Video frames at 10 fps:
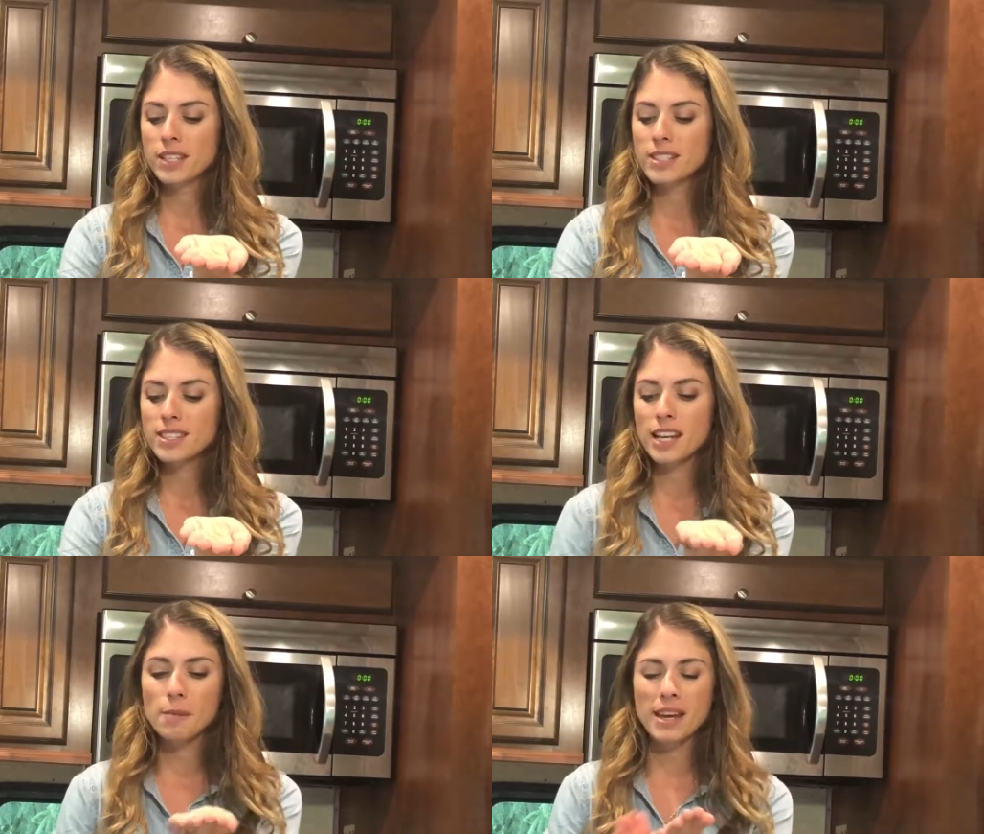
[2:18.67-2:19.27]
This is
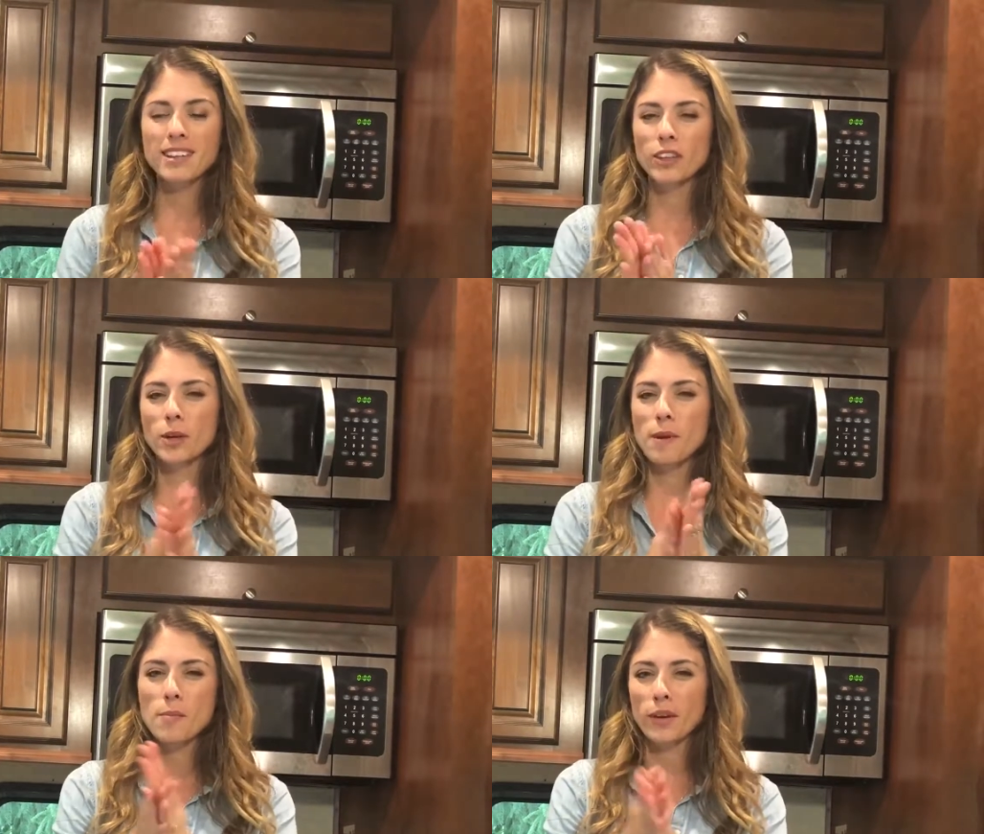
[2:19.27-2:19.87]
going to be a
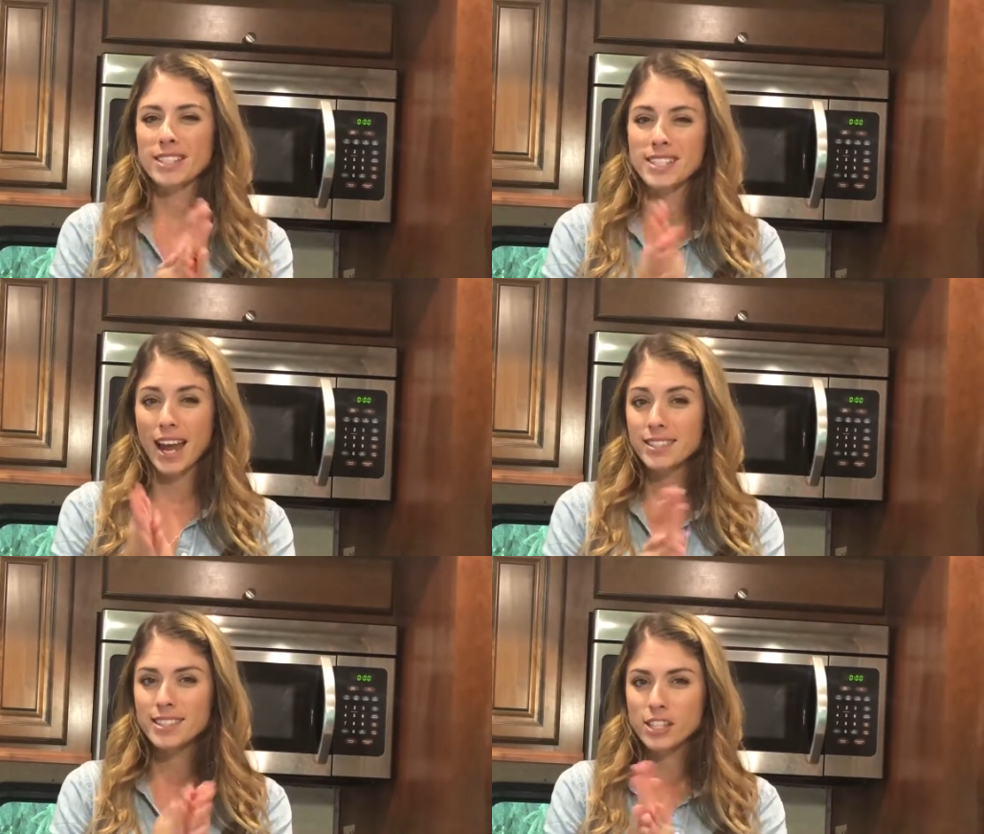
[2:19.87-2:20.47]
little bit more
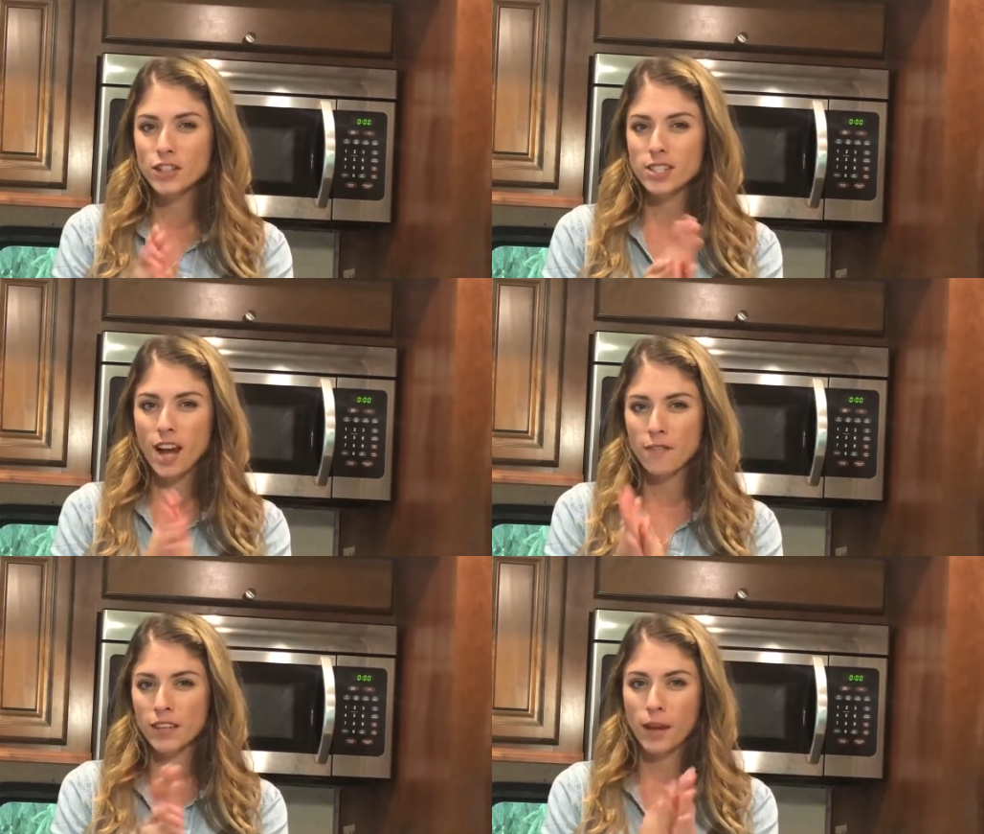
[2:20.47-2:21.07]
intense than just
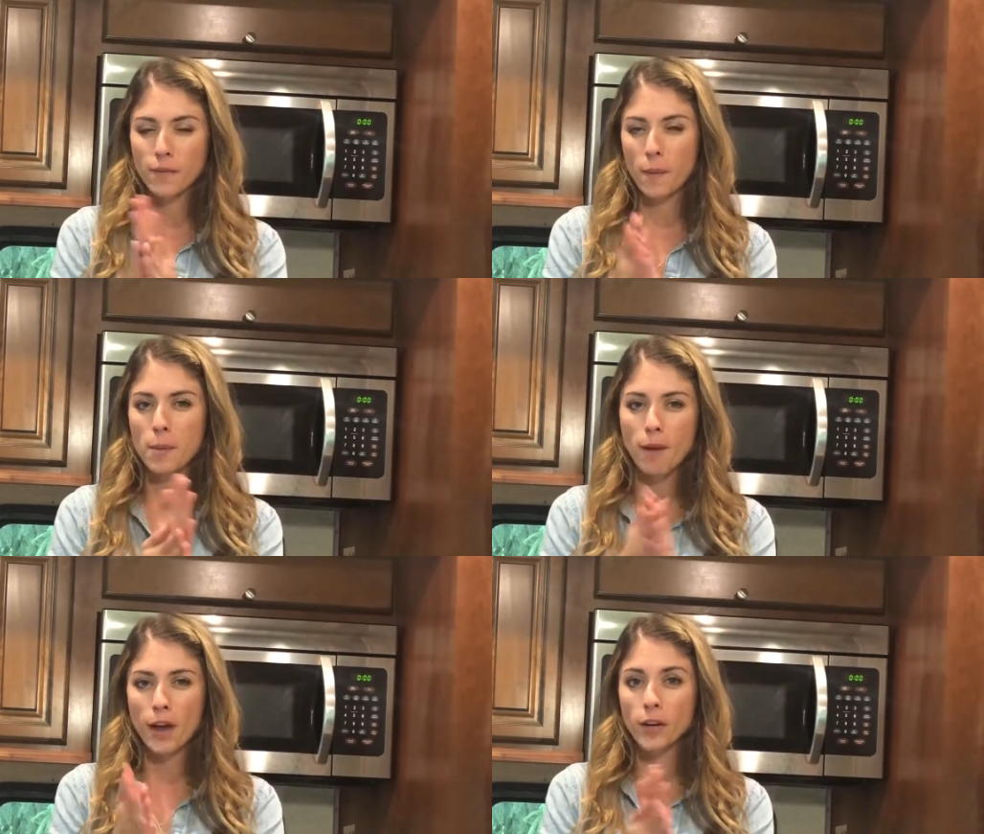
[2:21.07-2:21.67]
huffing it from
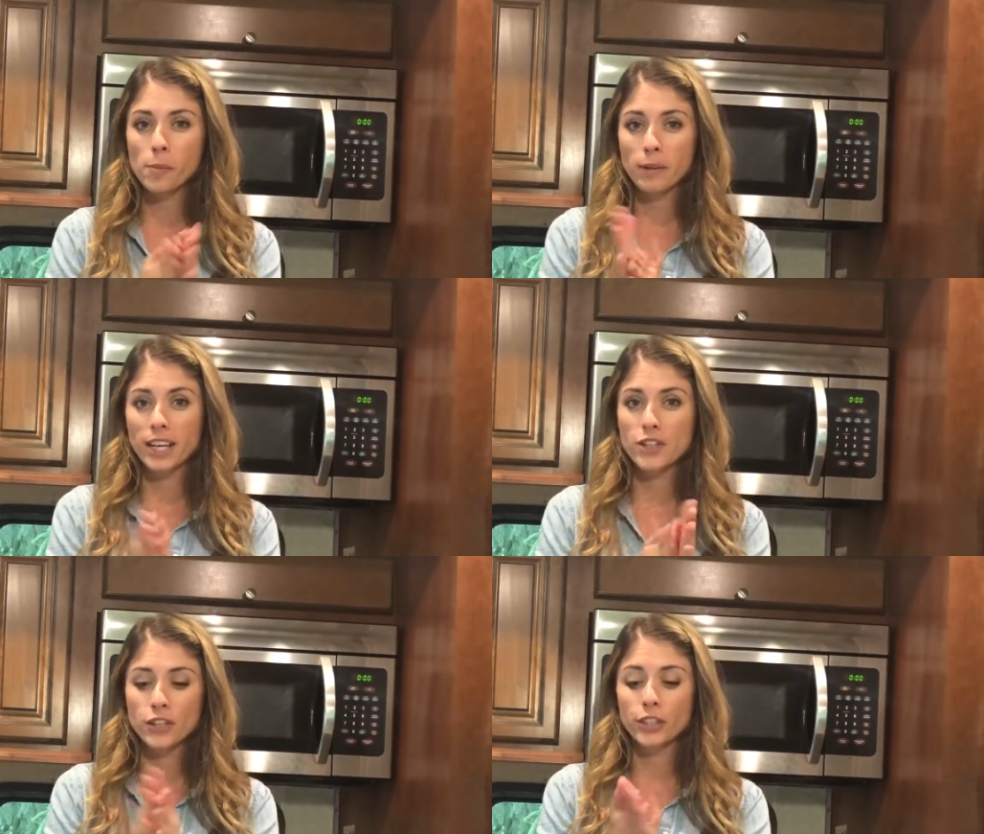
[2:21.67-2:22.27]
the bottle
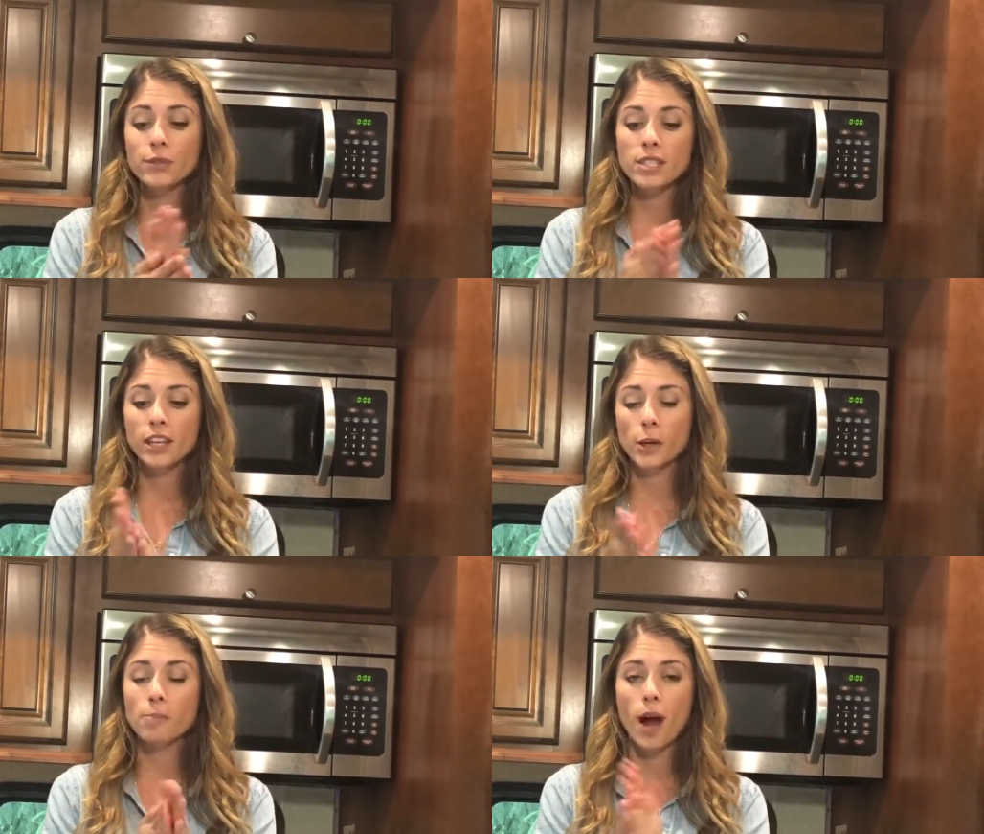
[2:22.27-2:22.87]
because you're
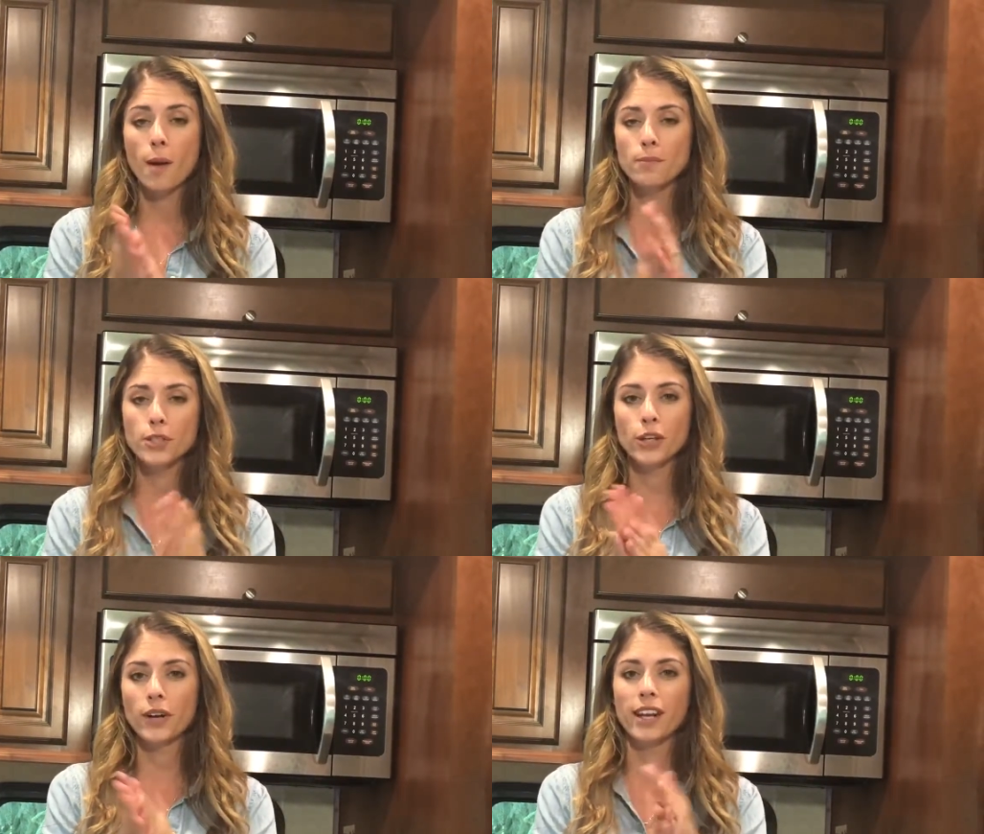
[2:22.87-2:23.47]
using your palms
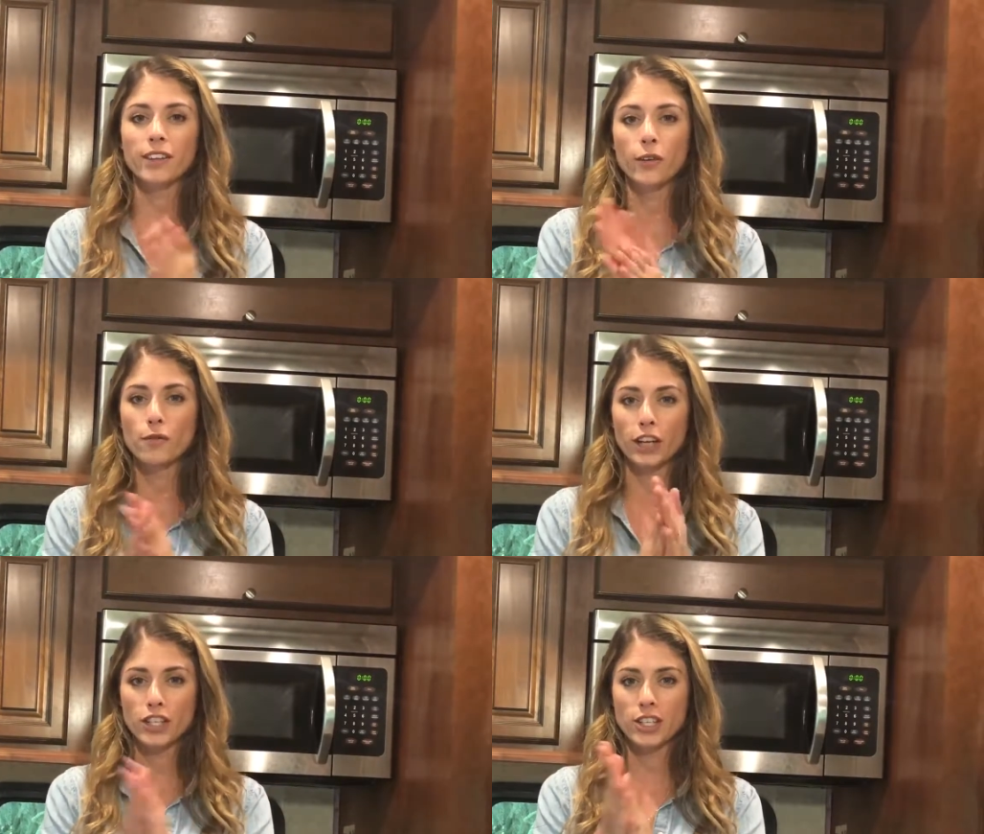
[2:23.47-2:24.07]
to create a little
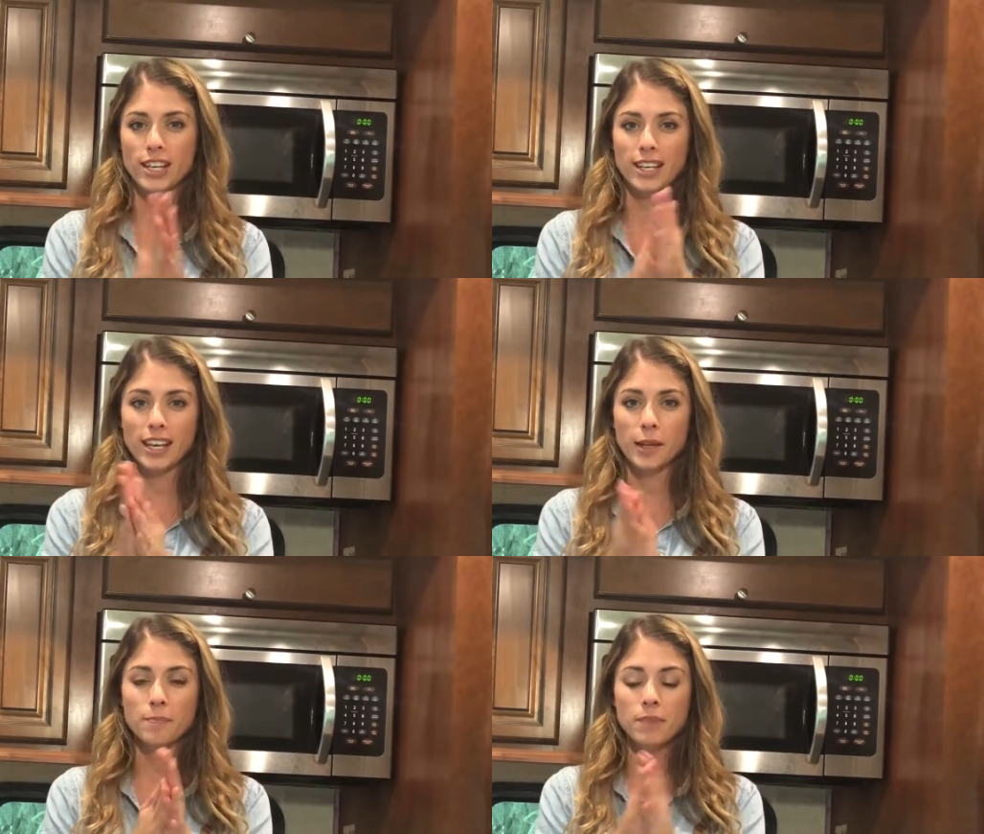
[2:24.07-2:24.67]
friction and
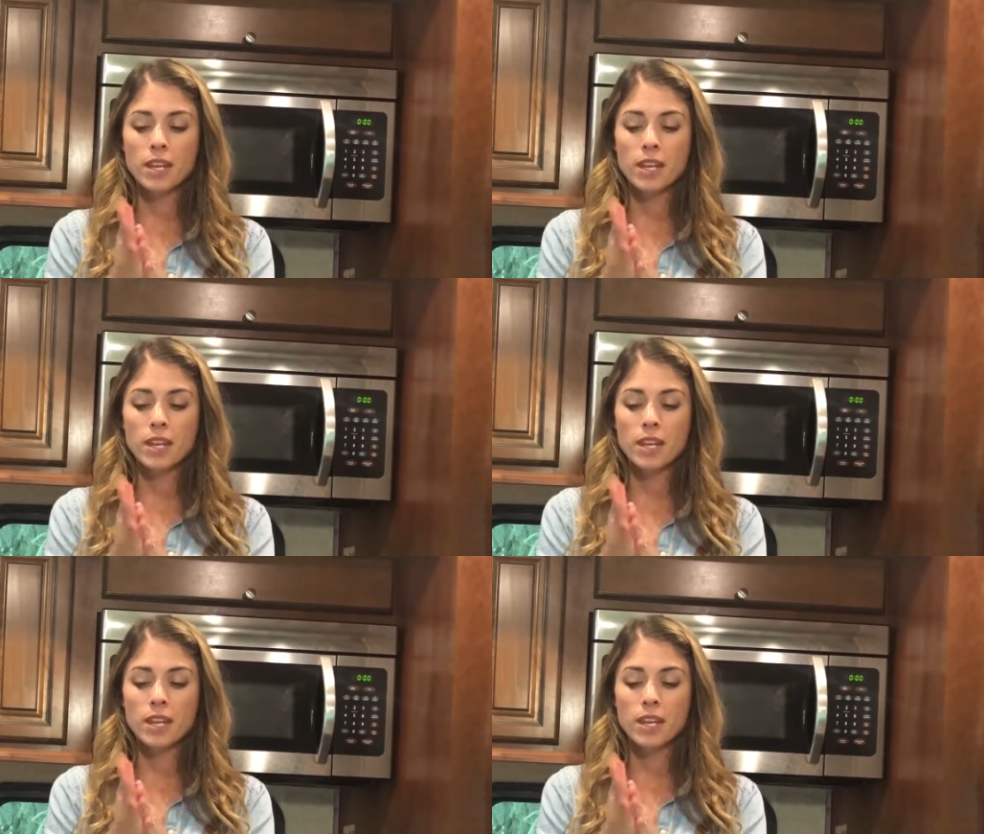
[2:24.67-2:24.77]
heat.